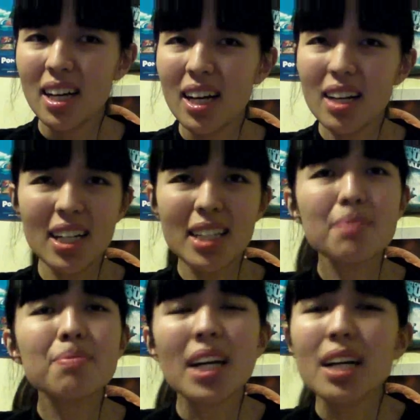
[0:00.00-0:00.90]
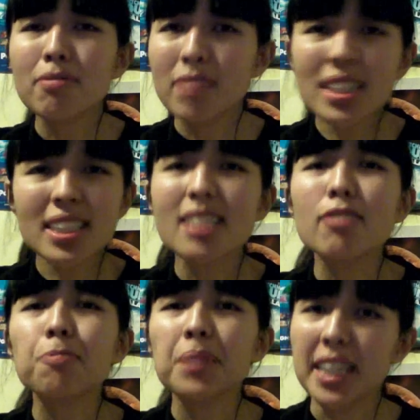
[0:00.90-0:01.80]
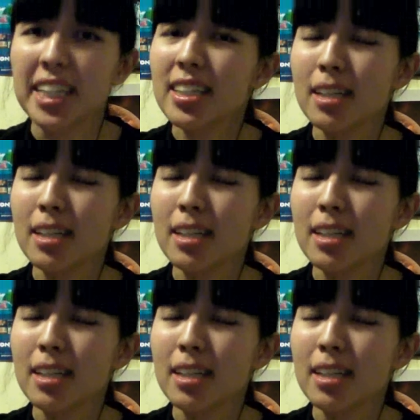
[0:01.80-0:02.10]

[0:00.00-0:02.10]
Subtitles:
I'm a relative beginner